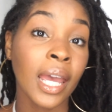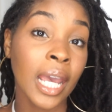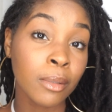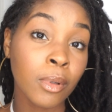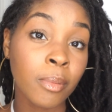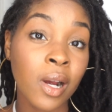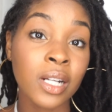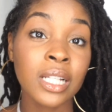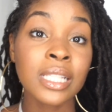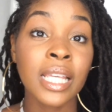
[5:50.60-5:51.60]
animal
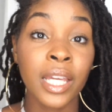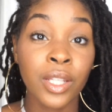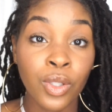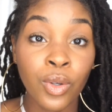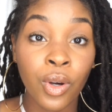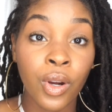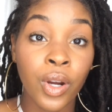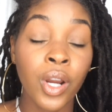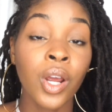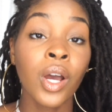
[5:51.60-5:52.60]
products in your